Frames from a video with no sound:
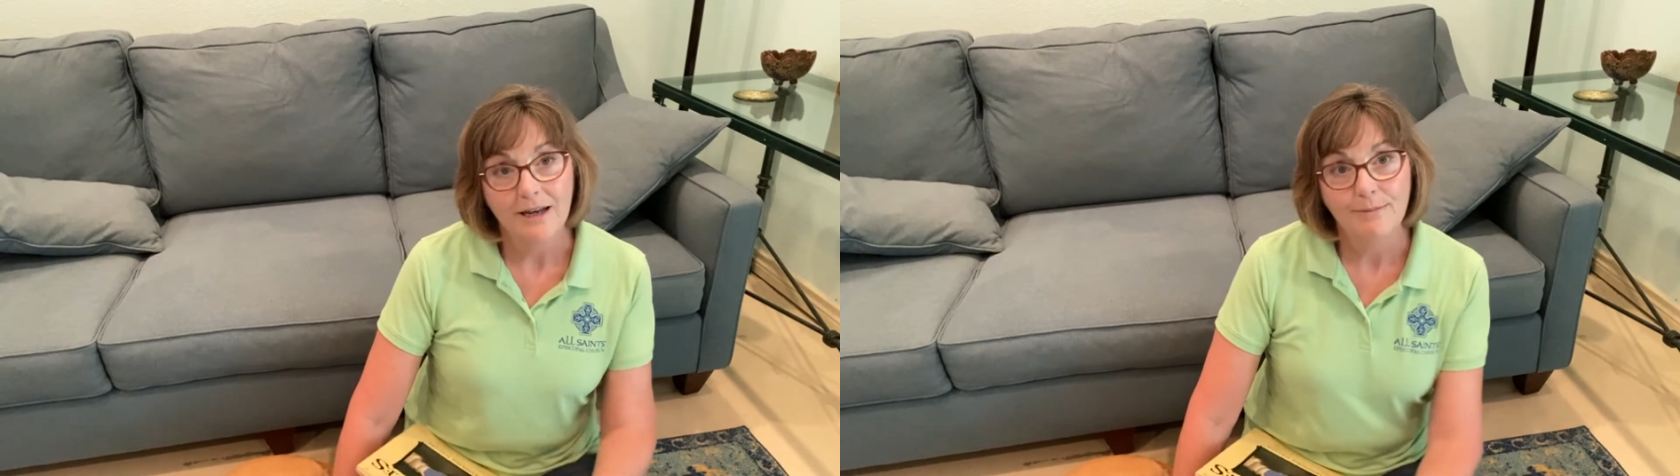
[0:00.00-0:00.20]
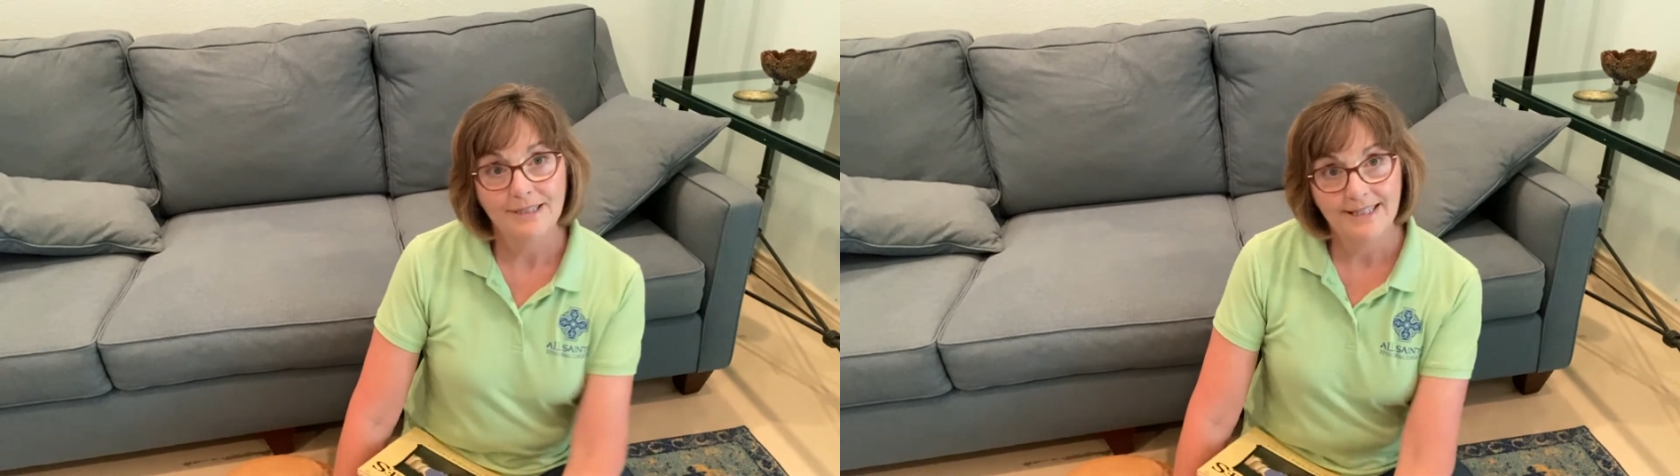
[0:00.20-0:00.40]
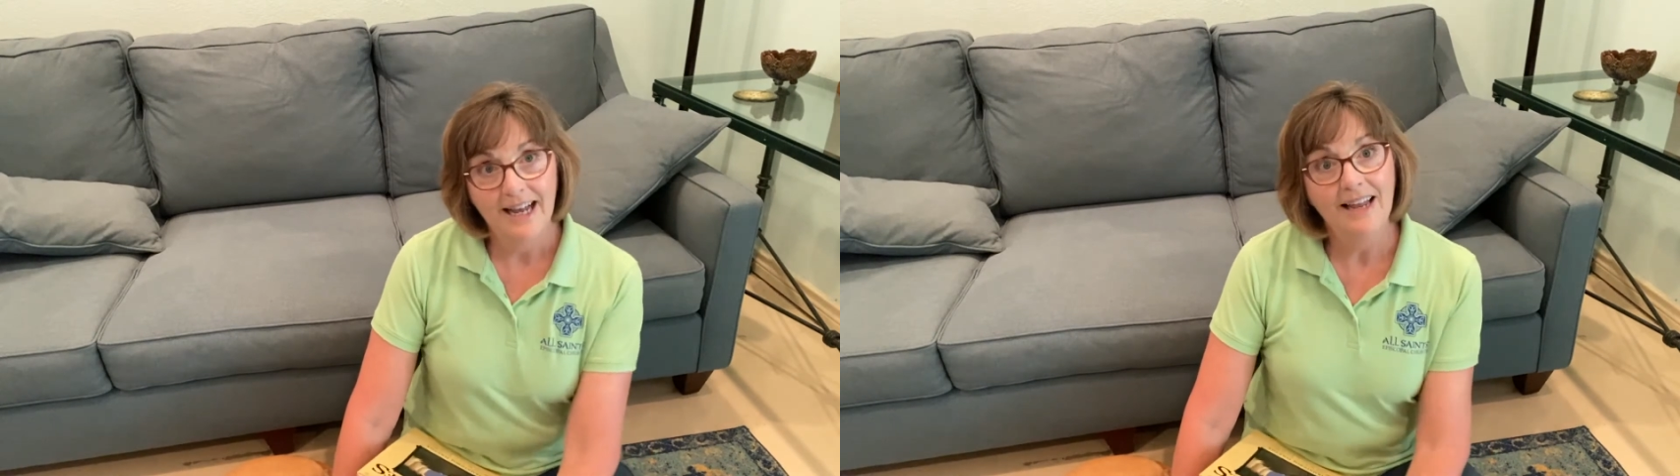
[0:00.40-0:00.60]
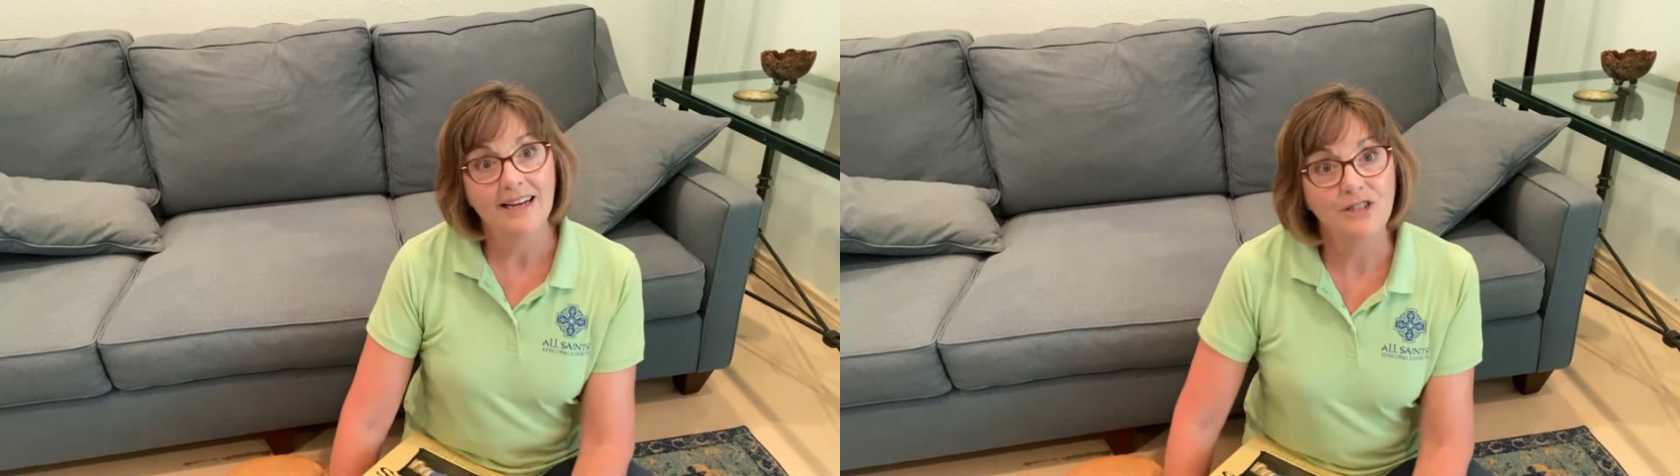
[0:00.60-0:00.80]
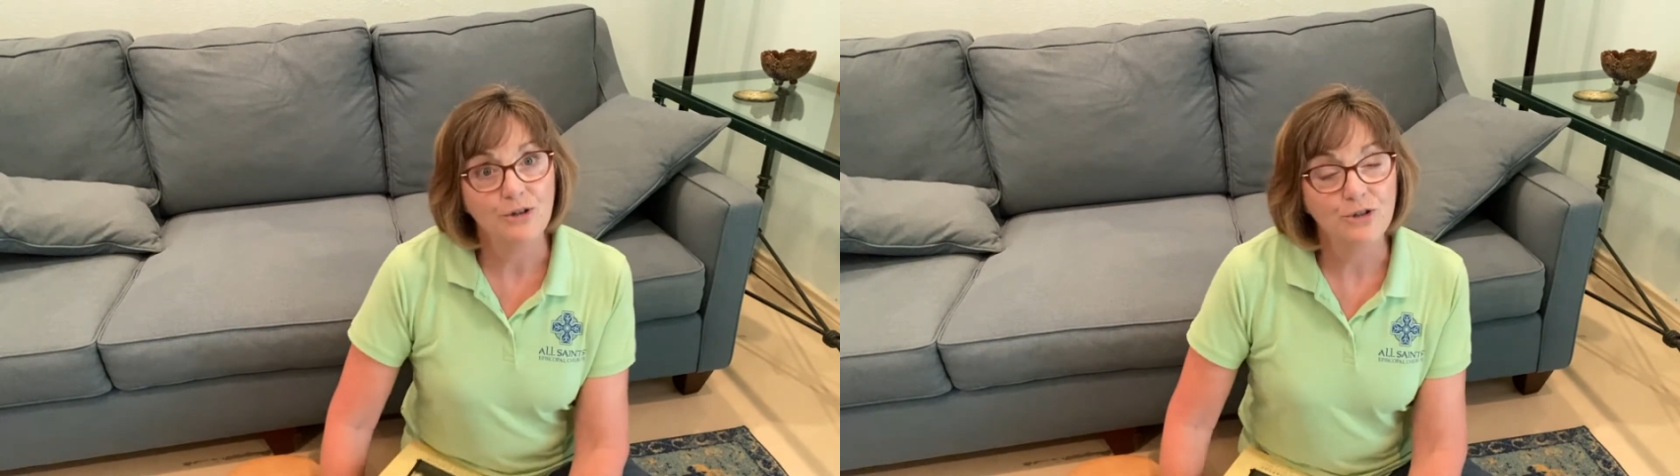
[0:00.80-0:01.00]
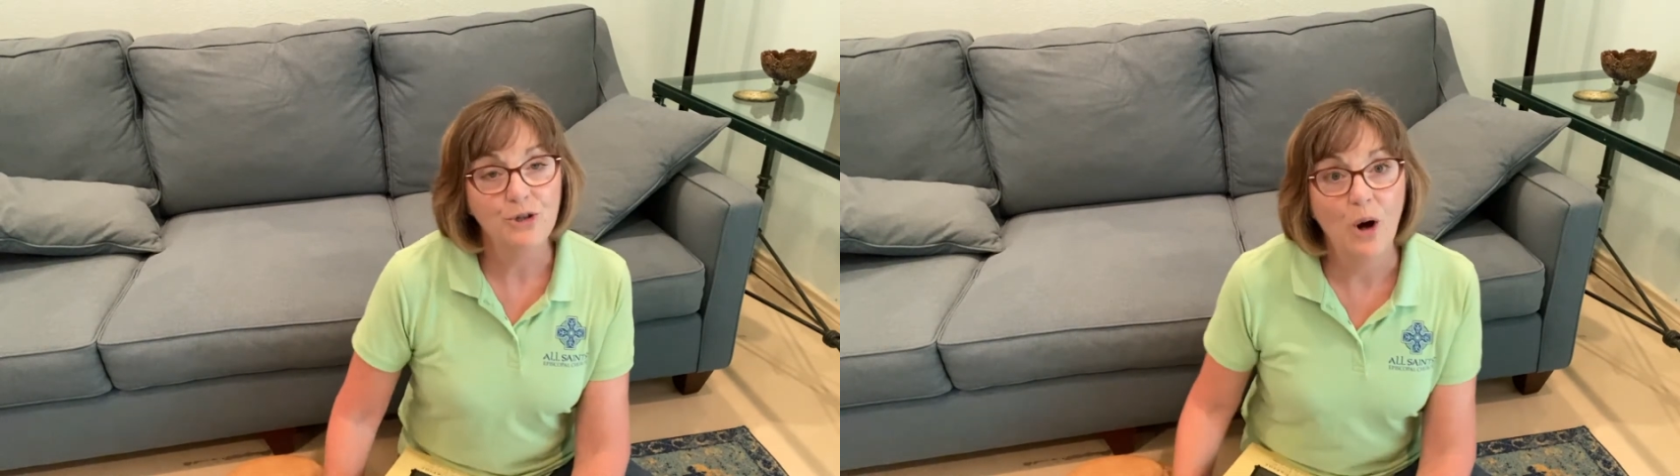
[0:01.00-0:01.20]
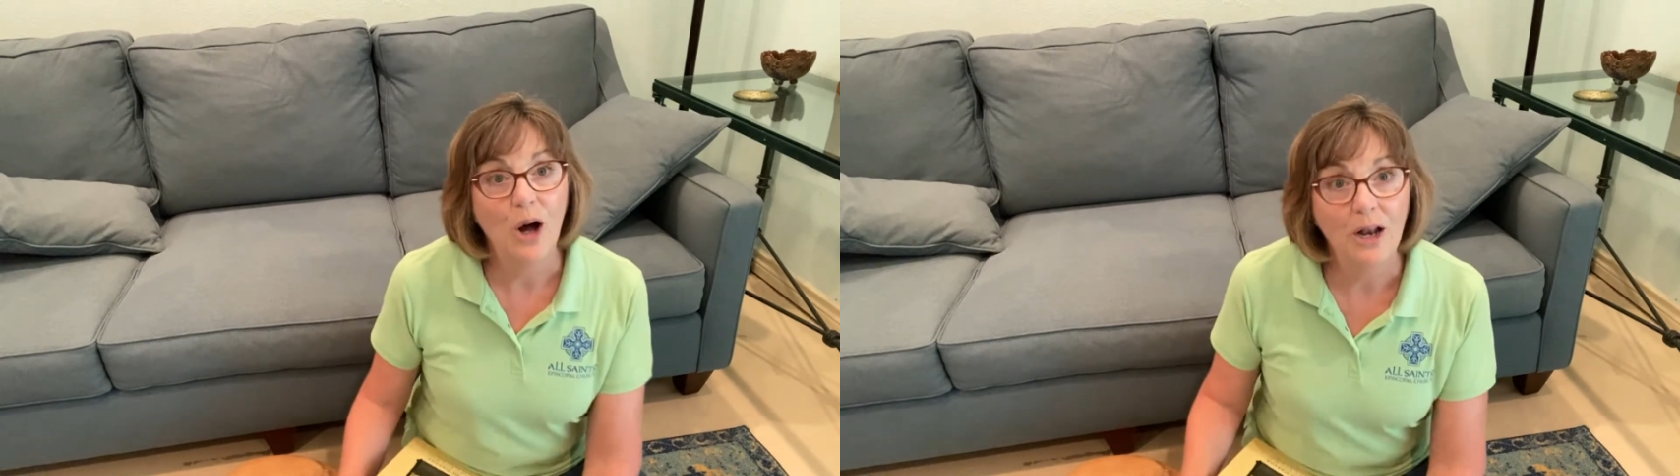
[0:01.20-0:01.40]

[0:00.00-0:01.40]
Miss Ella told you all